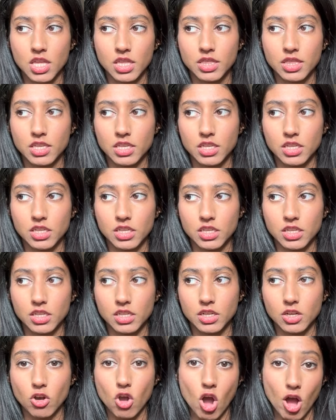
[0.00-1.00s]
the
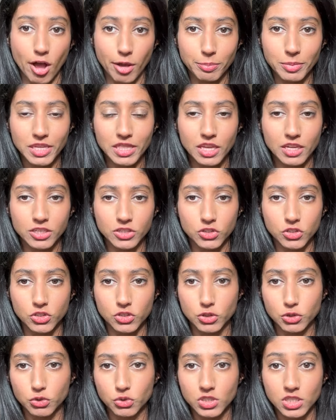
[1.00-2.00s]
copy that is
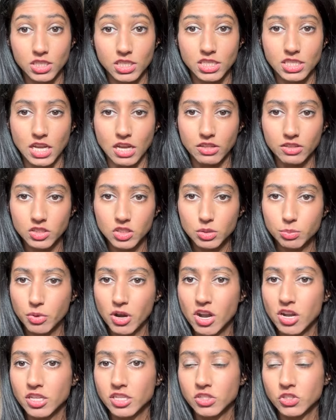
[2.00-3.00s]
used to sell these
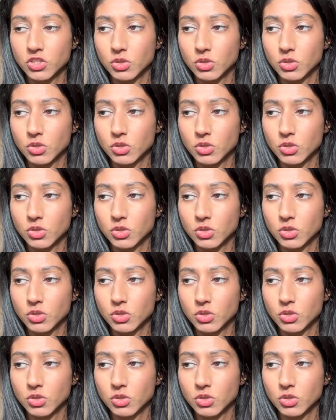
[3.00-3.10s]
products.